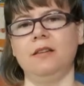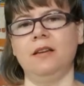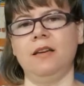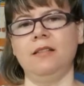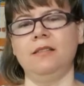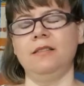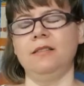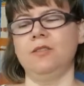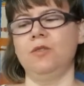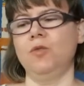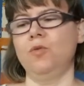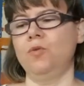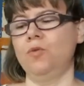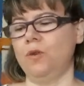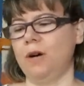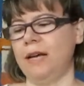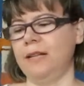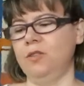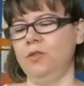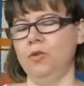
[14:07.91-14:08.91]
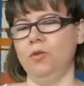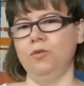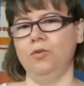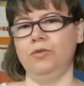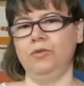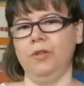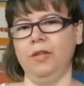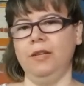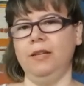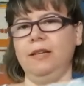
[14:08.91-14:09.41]
and so I
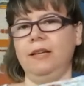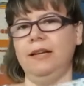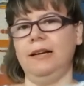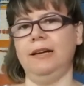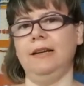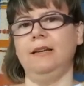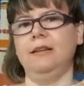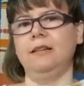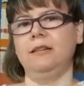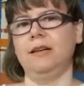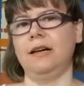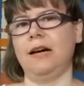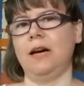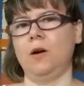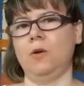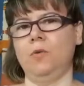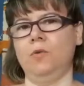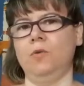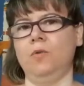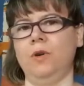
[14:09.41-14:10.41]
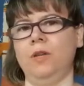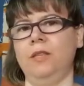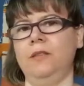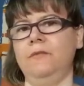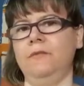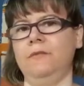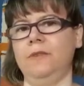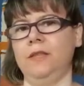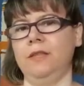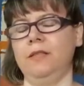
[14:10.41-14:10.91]
don't really like how it
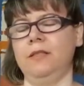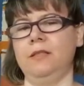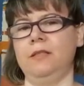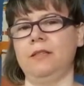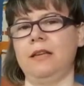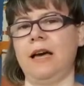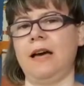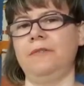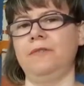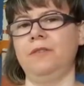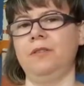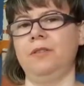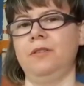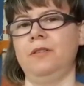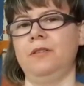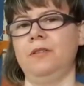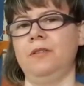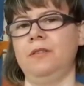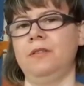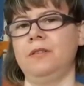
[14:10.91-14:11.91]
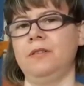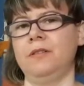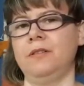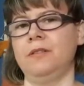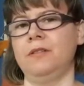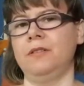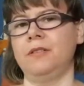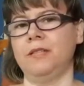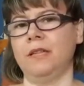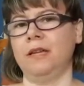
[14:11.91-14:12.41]
fits after
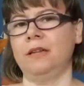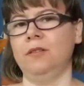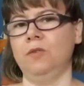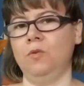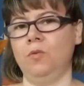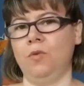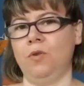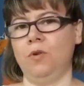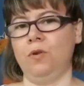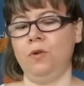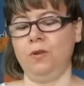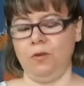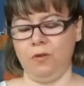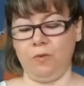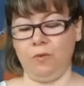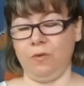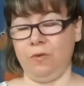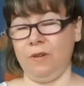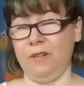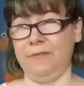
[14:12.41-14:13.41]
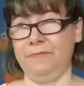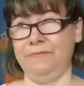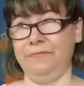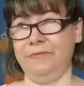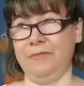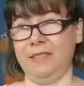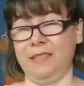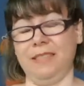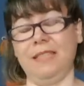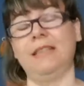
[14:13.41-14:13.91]
the
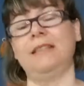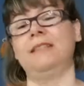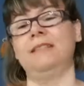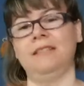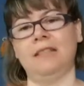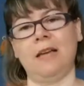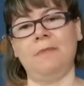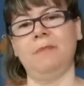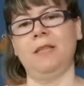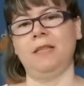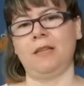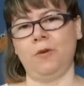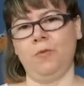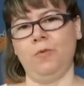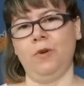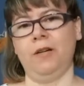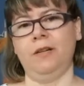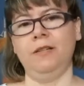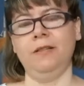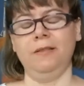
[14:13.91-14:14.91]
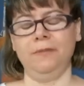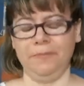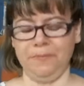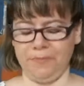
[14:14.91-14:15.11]
second time that I wear it.